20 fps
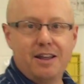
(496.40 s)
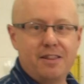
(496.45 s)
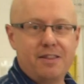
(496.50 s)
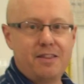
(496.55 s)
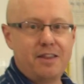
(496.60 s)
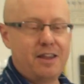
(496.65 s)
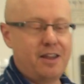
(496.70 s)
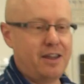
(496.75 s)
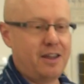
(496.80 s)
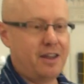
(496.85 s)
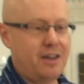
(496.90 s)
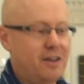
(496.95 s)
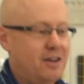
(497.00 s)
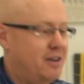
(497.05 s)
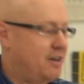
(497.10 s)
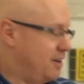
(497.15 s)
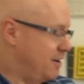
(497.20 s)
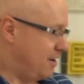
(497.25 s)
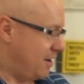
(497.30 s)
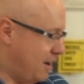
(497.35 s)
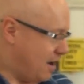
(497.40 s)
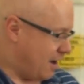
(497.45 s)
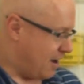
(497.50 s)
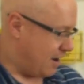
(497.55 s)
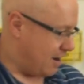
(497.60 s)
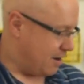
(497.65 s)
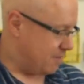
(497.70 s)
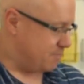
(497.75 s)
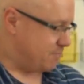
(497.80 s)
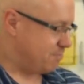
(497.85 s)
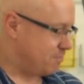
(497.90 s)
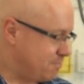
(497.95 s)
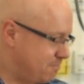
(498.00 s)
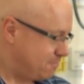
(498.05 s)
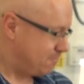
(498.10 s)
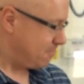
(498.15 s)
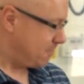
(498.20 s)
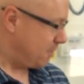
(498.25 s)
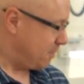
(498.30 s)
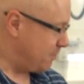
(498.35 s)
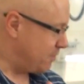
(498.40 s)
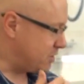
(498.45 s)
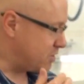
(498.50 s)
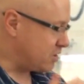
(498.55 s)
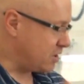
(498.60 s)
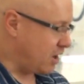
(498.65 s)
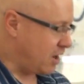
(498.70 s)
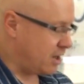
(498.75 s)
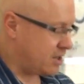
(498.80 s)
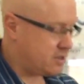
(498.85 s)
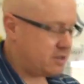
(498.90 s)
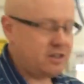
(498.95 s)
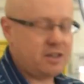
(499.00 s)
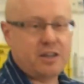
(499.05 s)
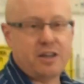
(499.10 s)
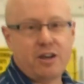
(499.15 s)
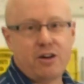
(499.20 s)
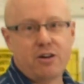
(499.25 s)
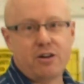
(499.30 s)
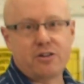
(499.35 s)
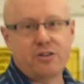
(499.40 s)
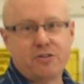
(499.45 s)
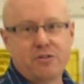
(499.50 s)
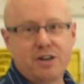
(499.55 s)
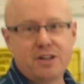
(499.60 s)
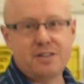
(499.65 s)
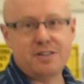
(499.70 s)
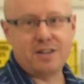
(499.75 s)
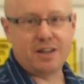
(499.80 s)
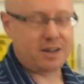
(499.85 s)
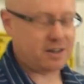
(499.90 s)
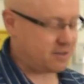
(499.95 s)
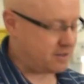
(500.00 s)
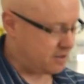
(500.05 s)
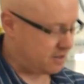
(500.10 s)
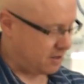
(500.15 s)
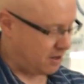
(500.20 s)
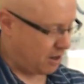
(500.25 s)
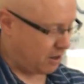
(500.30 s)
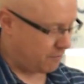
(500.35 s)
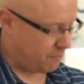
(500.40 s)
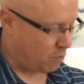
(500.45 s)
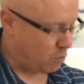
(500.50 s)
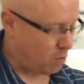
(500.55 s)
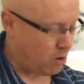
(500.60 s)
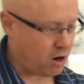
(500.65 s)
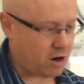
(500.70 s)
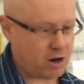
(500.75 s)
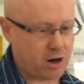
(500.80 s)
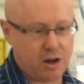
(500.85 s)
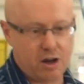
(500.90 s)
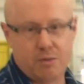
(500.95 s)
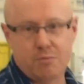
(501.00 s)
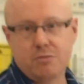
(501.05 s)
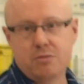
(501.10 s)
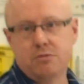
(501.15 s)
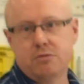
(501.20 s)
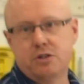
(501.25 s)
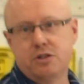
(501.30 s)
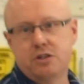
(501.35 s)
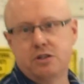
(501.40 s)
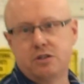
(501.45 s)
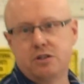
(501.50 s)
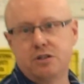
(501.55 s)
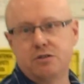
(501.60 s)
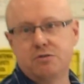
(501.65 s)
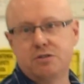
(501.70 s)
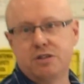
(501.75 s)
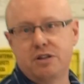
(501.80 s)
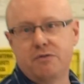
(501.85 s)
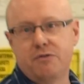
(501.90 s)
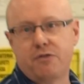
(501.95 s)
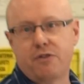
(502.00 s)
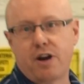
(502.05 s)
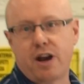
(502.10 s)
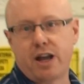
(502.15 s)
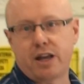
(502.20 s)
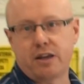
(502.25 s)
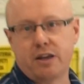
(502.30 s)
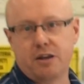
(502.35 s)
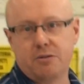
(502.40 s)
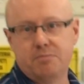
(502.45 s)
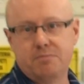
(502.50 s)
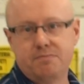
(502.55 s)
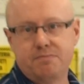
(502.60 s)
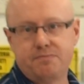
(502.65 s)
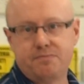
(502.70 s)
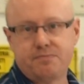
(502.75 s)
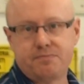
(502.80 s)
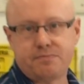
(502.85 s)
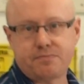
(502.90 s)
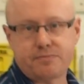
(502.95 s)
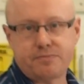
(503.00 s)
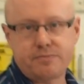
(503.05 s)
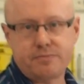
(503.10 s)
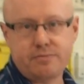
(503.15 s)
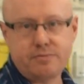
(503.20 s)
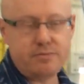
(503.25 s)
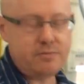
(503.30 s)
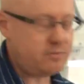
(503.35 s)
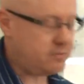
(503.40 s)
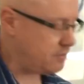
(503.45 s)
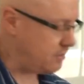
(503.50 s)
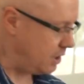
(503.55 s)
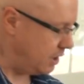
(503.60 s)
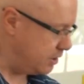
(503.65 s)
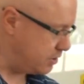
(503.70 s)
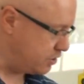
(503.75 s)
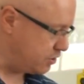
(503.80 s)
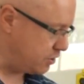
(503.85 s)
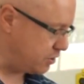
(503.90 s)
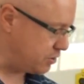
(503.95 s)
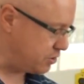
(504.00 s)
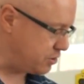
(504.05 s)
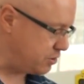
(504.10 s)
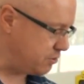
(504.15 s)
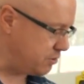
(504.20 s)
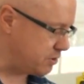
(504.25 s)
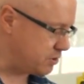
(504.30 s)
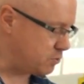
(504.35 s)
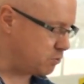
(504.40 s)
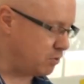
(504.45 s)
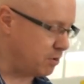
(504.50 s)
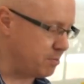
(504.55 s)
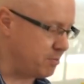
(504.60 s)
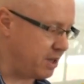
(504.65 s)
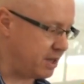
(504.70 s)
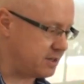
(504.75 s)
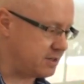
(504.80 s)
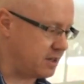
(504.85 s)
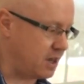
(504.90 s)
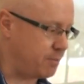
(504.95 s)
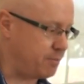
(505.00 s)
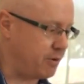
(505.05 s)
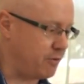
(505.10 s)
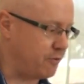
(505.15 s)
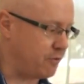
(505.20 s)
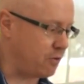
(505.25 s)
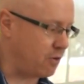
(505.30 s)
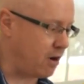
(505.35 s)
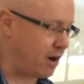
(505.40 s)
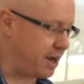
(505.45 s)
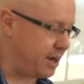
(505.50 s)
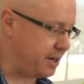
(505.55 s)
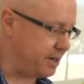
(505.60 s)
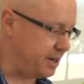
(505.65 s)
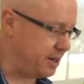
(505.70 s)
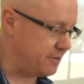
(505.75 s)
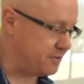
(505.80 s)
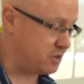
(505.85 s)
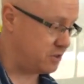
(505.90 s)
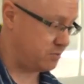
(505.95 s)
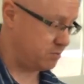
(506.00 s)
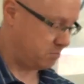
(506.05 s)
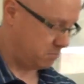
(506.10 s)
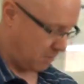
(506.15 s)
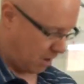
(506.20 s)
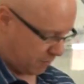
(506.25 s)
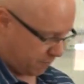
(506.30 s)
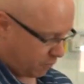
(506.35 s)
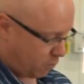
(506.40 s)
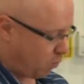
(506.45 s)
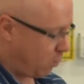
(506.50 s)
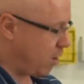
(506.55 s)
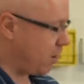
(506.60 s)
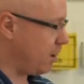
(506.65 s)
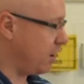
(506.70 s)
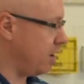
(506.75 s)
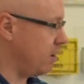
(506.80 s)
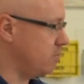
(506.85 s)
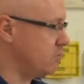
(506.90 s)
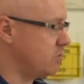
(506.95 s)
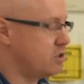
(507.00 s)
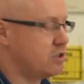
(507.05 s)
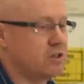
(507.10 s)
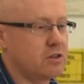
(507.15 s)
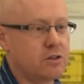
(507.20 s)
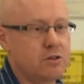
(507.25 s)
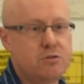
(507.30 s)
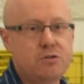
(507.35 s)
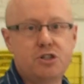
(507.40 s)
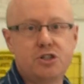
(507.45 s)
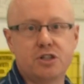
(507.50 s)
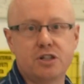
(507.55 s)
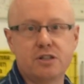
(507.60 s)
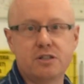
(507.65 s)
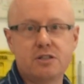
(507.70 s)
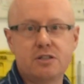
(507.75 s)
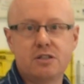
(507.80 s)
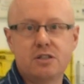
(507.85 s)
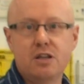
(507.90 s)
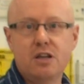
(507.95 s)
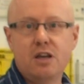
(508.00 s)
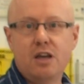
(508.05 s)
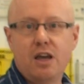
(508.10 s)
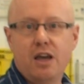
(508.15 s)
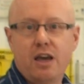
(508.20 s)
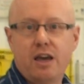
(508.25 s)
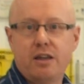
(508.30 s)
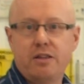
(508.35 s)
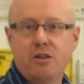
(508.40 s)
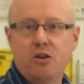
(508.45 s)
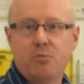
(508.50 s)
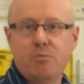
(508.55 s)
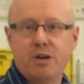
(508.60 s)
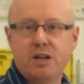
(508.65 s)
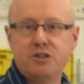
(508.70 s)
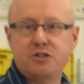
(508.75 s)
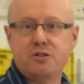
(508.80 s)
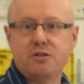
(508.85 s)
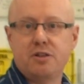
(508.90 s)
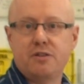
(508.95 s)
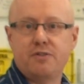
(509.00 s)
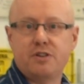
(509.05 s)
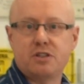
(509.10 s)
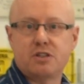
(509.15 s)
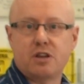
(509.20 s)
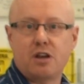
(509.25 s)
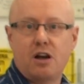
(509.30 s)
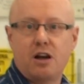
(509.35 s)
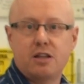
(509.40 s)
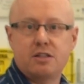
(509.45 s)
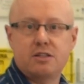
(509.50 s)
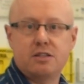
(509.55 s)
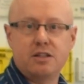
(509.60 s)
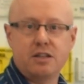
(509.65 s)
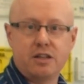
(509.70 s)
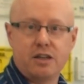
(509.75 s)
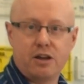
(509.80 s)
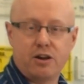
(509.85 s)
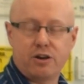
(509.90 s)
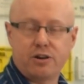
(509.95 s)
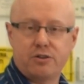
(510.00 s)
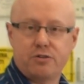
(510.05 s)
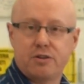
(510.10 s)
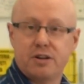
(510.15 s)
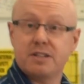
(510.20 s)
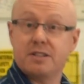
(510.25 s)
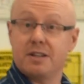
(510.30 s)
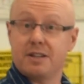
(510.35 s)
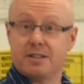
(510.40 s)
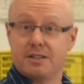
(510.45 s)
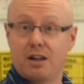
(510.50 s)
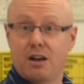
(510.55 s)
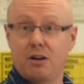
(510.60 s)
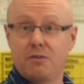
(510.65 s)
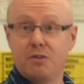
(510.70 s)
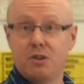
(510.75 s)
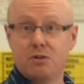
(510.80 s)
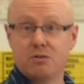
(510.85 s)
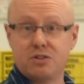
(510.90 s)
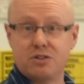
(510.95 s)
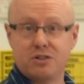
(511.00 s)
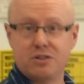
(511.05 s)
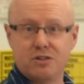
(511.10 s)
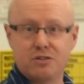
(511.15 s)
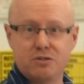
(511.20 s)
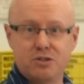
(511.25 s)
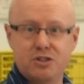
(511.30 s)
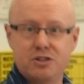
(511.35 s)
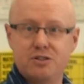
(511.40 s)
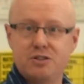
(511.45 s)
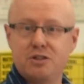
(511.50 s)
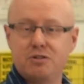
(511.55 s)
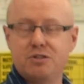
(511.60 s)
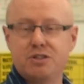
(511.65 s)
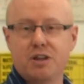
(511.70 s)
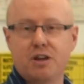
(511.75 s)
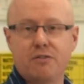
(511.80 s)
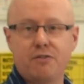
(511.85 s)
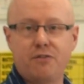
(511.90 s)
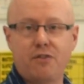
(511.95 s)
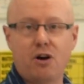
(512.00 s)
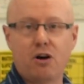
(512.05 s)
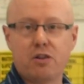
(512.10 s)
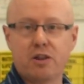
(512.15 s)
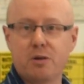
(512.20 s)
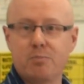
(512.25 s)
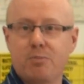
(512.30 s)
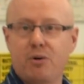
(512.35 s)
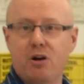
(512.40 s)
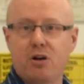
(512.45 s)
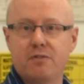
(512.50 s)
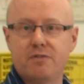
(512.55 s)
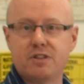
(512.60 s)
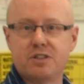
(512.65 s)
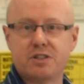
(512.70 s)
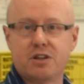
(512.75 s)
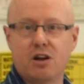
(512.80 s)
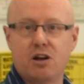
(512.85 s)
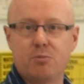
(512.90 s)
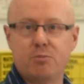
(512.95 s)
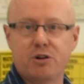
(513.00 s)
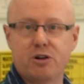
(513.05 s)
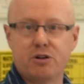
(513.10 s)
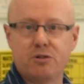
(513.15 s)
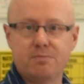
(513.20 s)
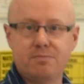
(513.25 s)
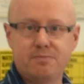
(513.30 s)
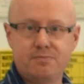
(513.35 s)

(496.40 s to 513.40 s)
the viscosity characteristics of guar gum, which is used in fracking. And so the students will mix up a variety of guar gum solutions, and they'll measure the viscosity characteristics of those solutions using a falling ball viscometer.